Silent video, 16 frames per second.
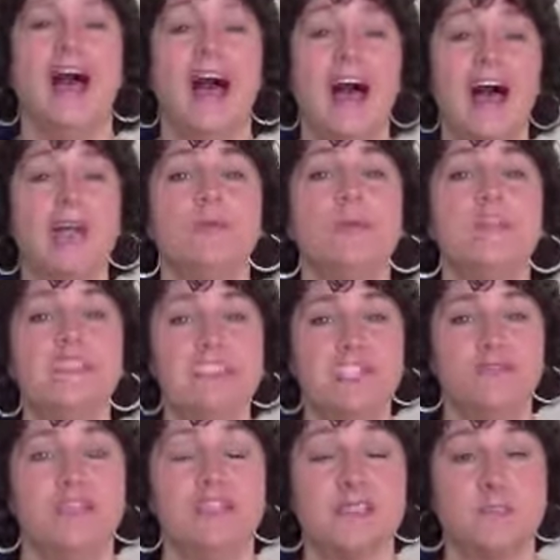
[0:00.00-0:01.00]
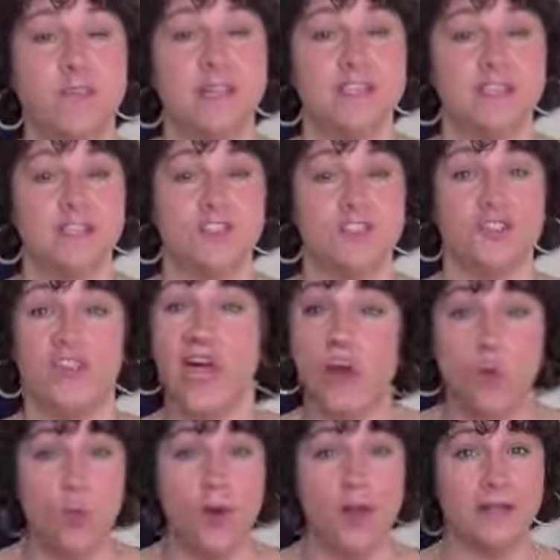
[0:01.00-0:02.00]
I received this message
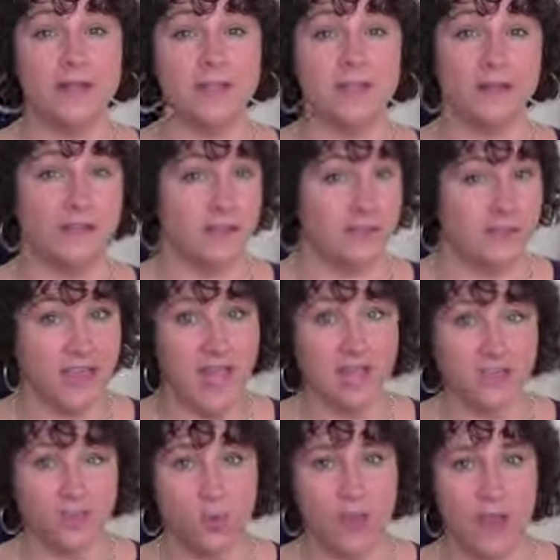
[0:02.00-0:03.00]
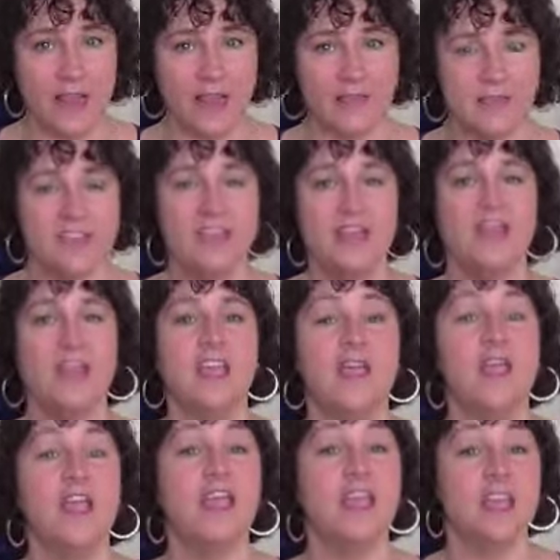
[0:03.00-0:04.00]
not once, not twice,
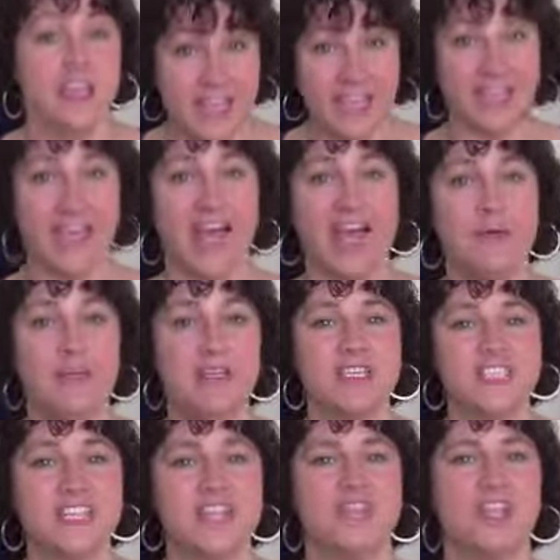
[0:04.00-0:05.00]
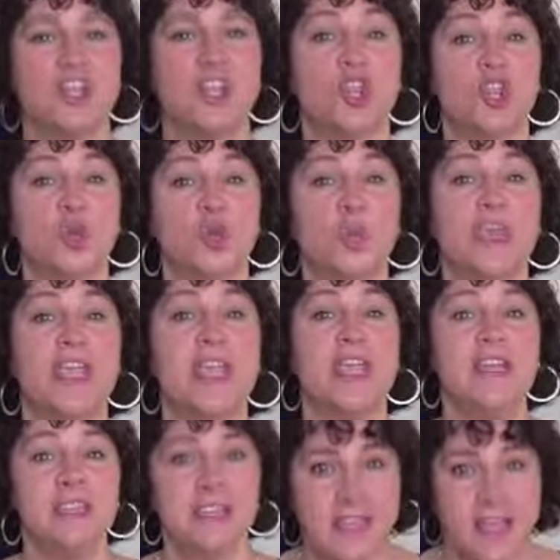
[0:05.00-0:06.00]
yet I received it 3
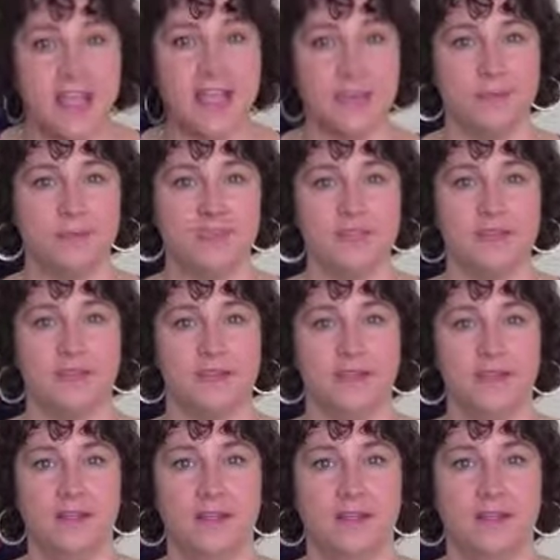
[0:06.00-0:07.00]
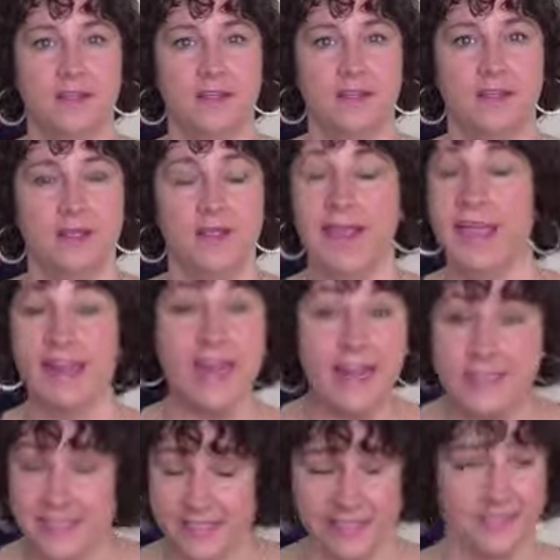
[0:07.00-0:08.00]
times. And
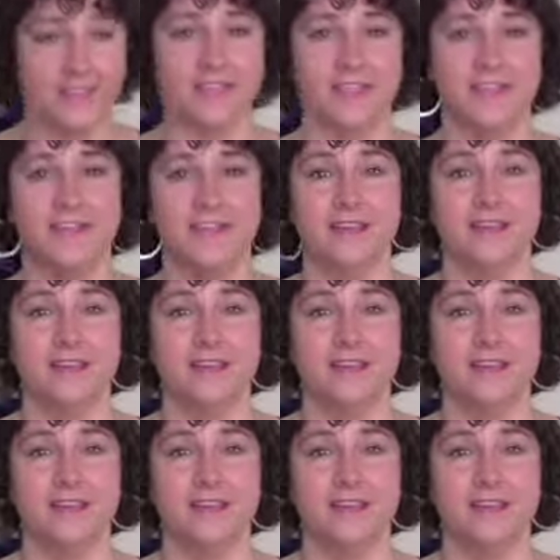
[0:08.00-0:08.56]
I didn't listen.